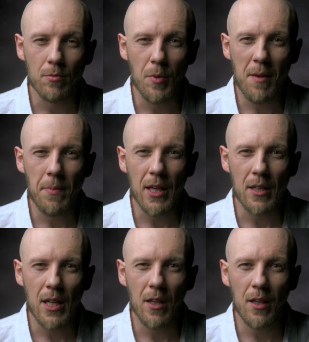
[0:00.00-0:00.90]
raping
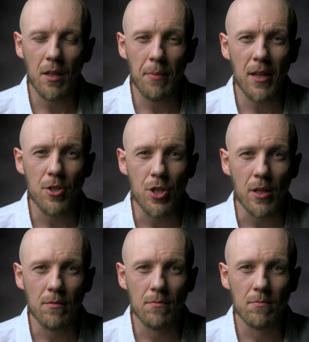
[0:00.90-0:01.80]
and killing and pillaging.